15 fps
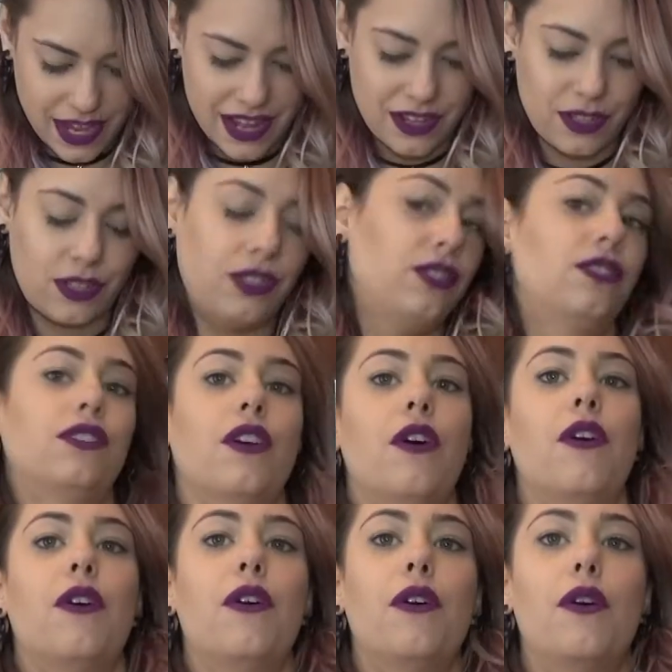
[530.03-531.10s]
That looks
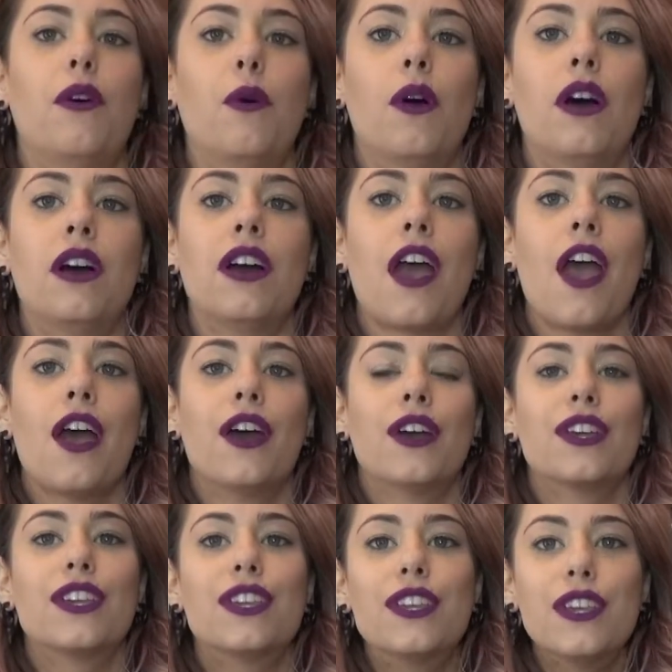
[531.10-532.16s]
so
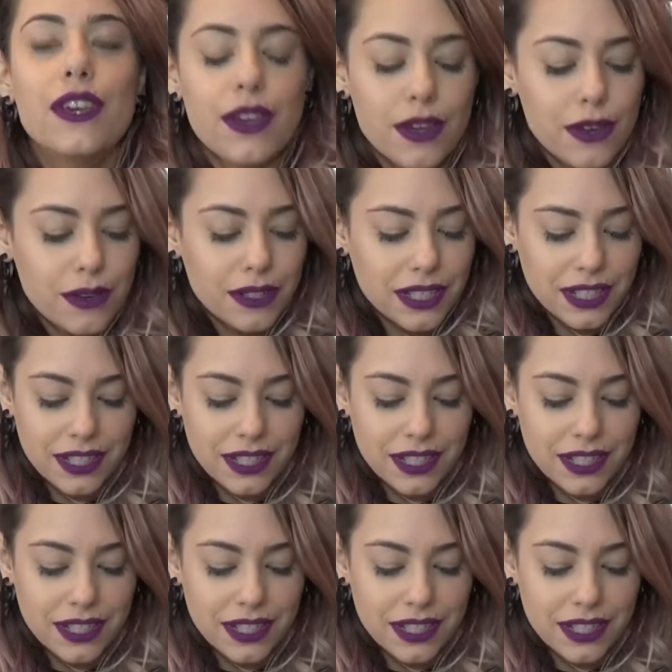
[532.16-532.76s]
cute.